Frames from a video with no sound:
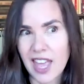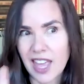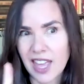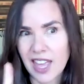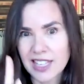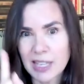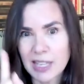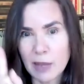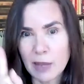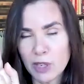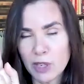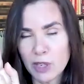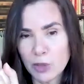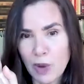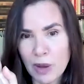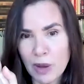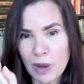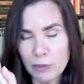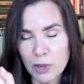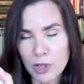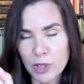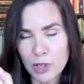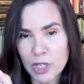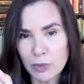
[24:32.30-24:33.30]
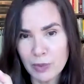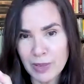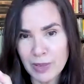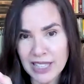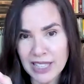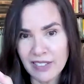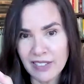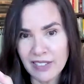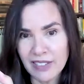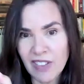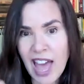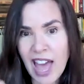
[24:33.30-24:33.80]
Except there's one person we
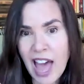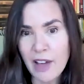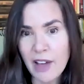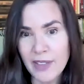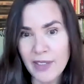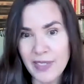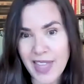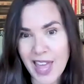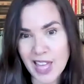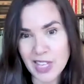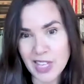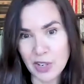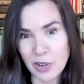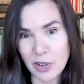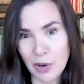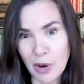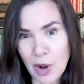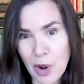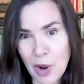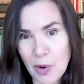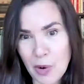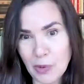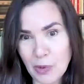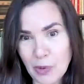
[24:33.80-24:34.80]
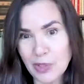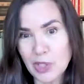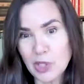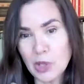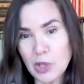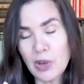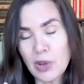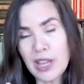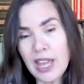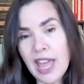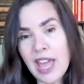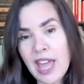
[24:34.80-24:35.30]
leave out, and that's our own.
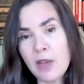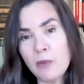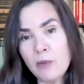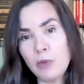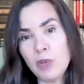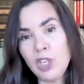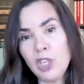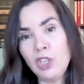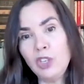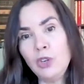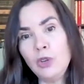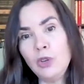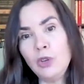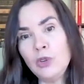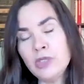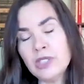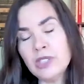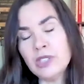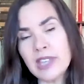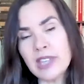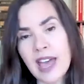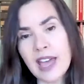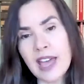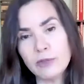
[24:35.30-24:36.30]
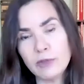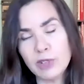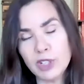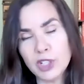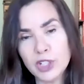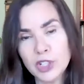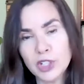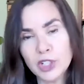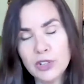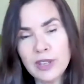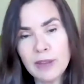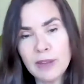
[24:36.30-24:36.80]
So again, we use that
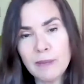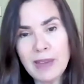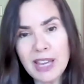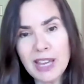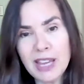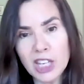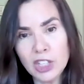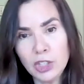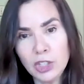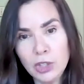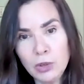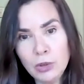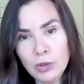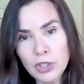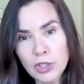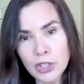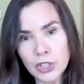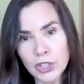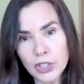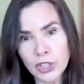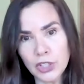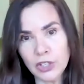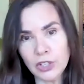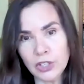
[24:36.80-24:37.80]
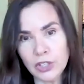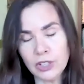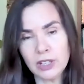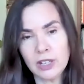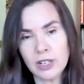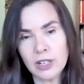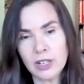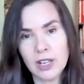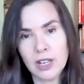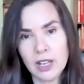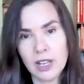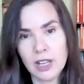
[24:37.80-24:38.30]
return, that make a
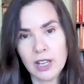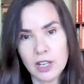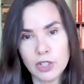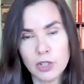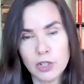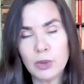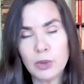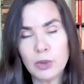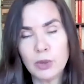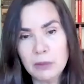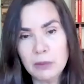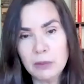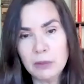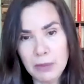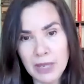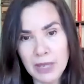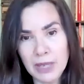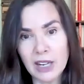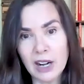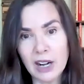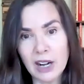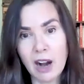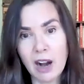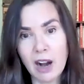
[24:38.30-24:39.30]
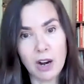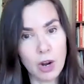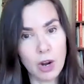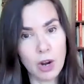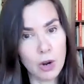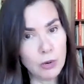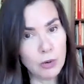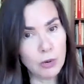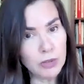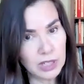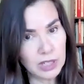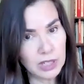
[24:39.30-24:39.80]
U-turn to really meet our
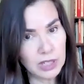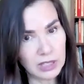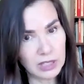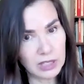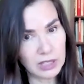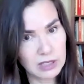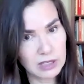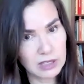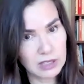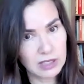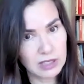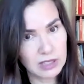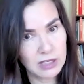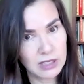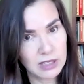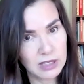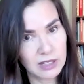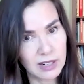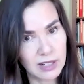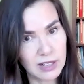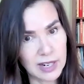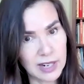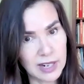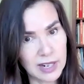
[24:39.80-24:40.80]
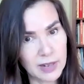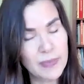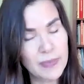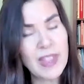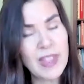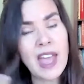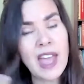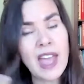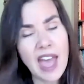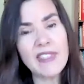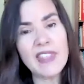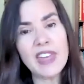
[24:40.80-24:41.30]
own needs, right?
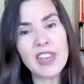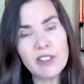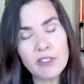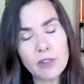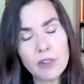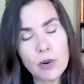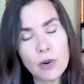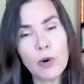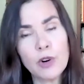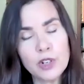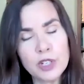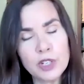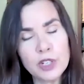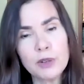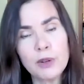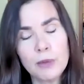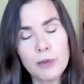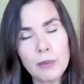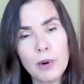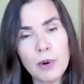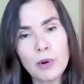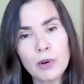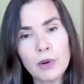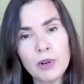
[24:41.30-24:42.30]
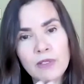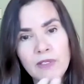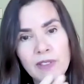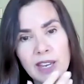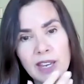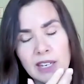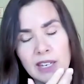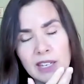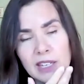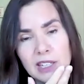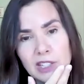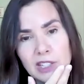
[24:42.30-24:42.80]
And then of course,
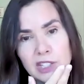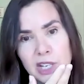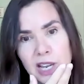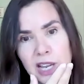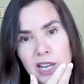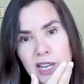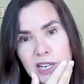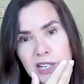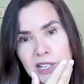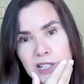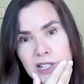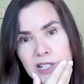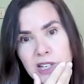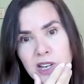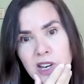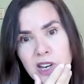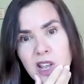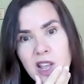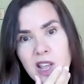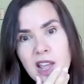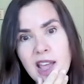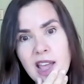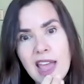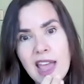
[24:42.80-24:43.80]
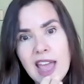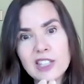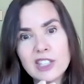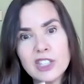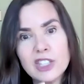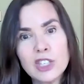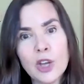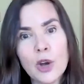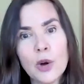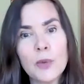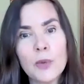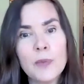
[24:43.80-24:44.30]
motivating change. And
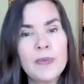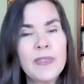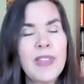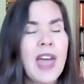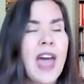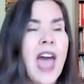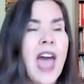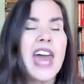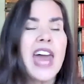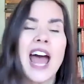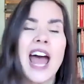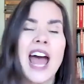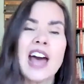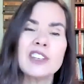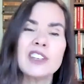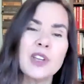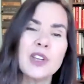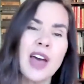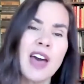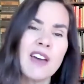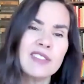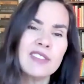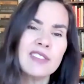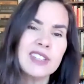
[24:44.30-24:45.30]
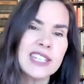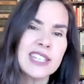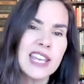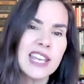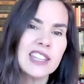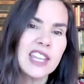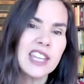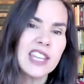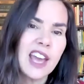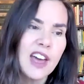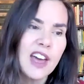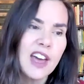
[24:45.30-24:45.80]
I also have to say
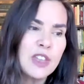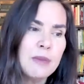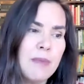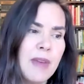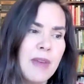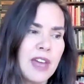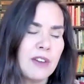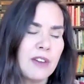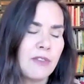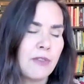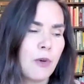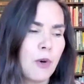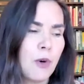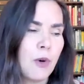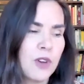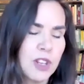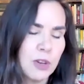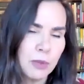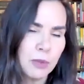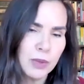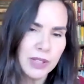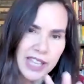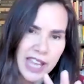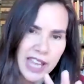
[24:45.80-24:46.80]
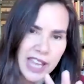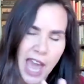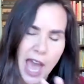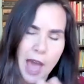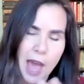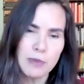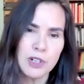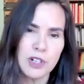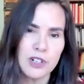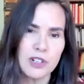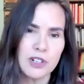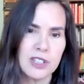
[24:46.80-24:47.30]
the other metaphor that really
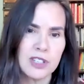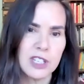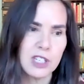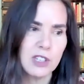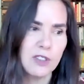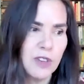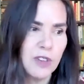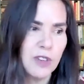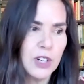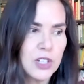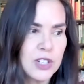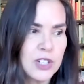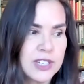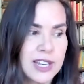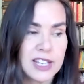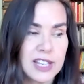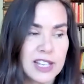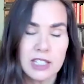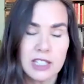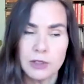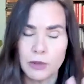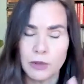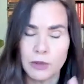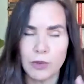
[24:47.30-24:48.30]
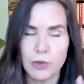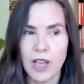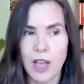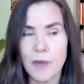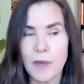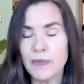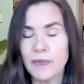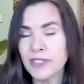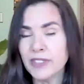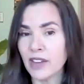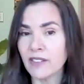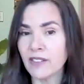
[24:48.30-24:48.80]
captures this fierceness.
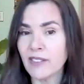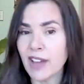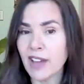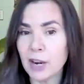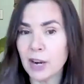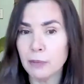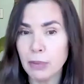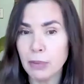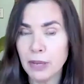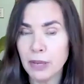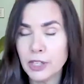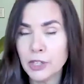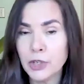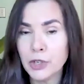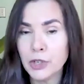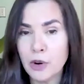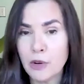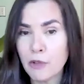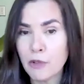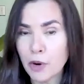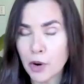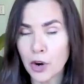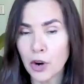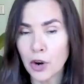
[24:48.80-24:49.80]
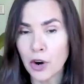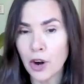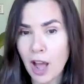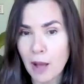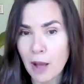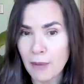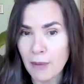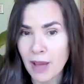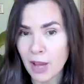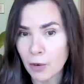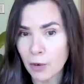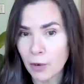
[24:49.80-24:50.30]
So I've got a picture of her
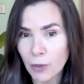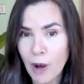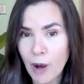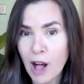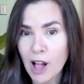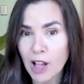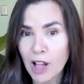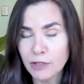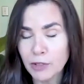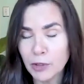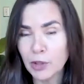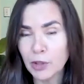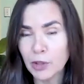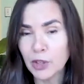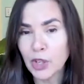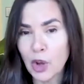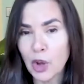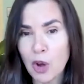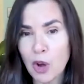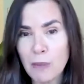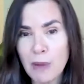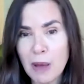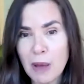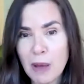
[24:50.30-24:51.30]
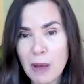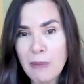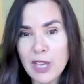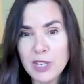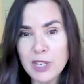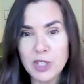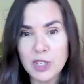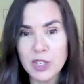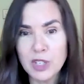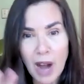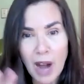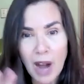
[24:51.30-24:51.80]
on my wall. If you were to go in my
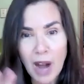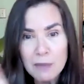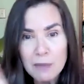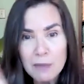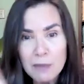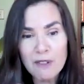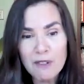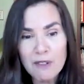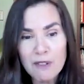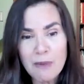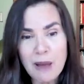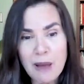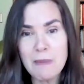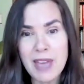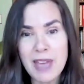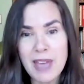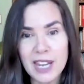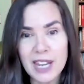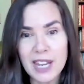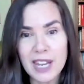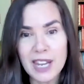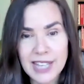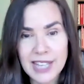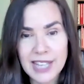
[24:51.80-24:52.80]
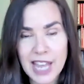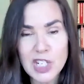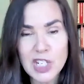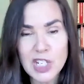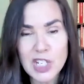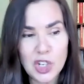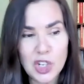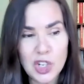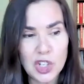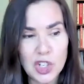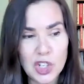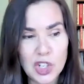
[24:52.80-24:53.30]
bedroom, right above my
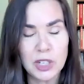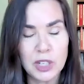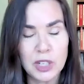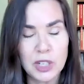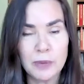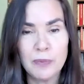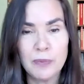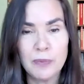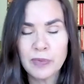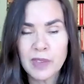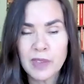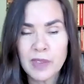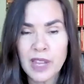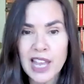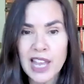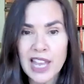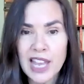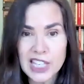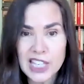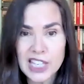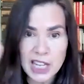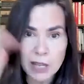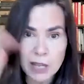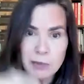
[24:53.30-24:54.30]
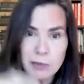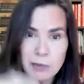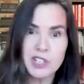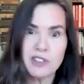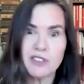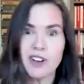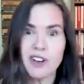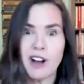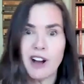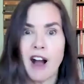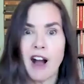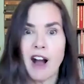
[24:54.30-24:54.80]
meditation cushion is an image
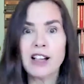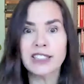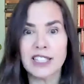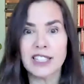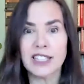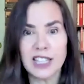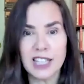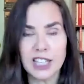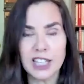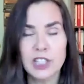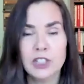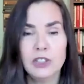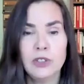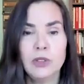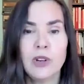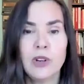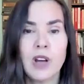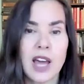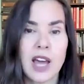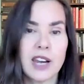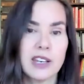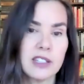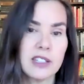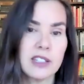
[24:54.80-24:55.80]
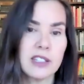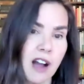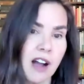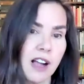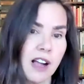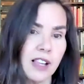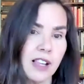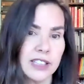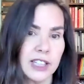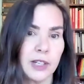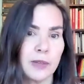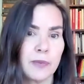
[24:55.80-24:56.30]
of Kali, the Hindu goddess
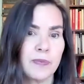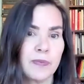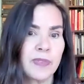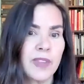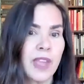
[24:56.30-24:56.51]
Kali.